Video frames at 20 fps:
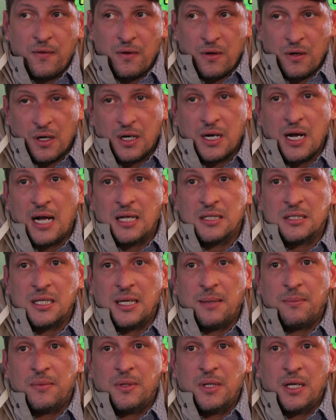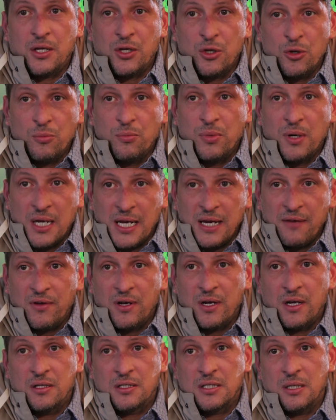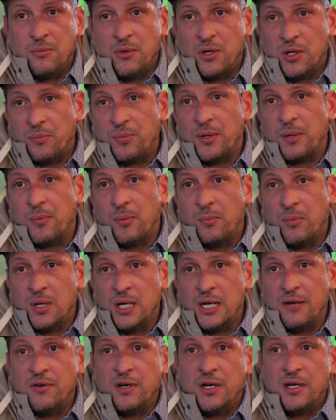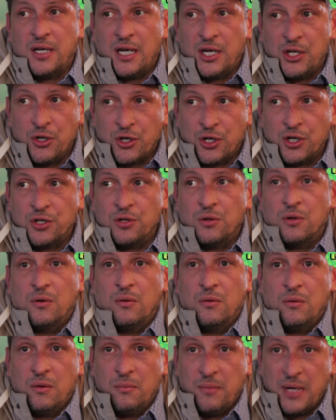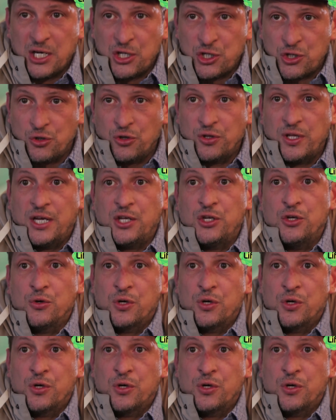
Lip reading: a concept that you believe in and some other people believe in, and that you can make sure that you